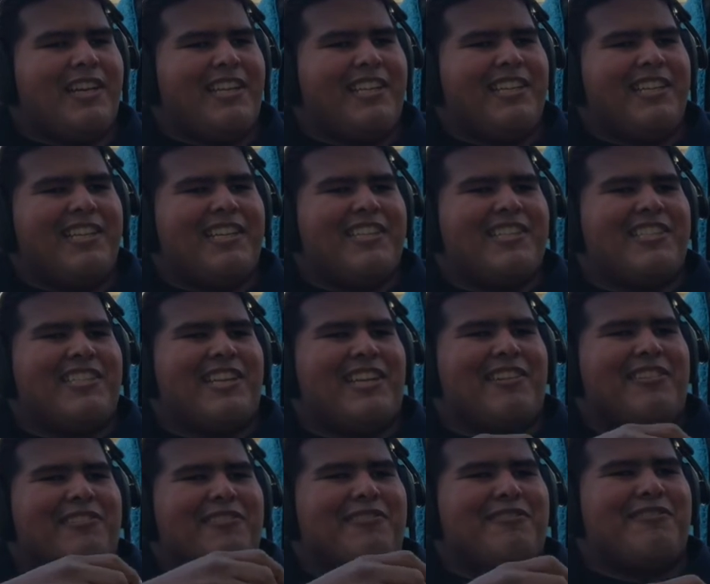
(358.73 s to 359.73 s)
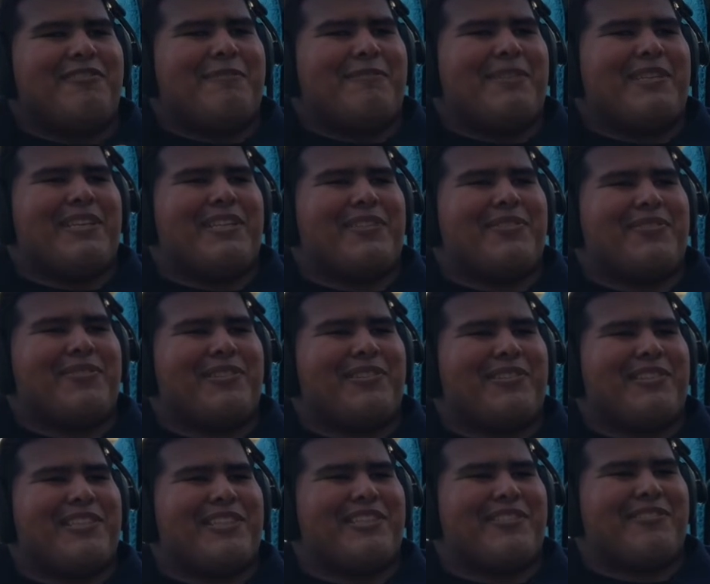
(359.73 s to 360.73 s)
That didn't sound normally as
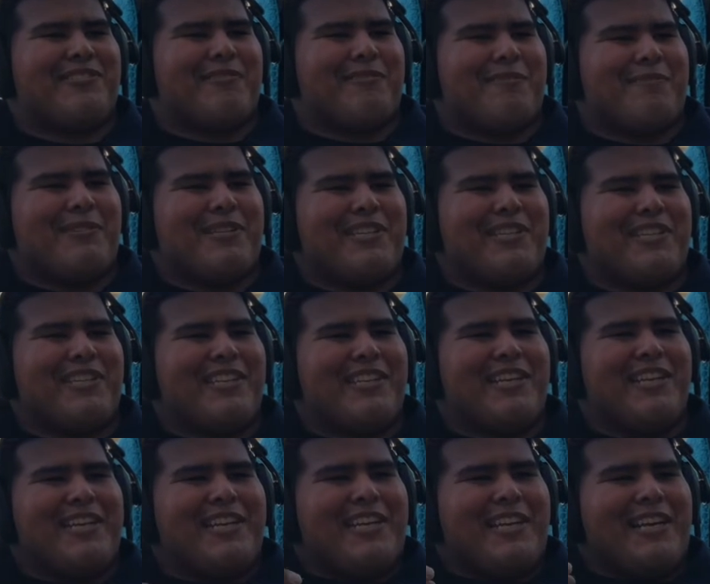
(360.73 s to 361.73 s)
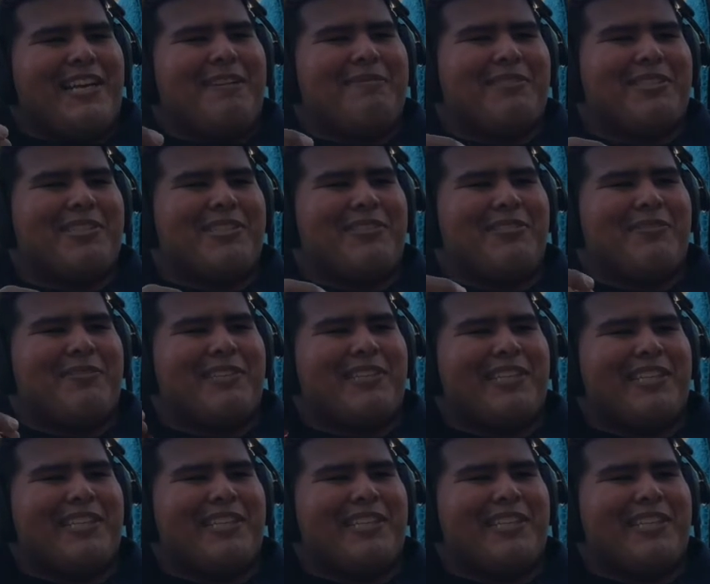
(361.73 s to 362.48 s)
fluid as normal, but I'm still really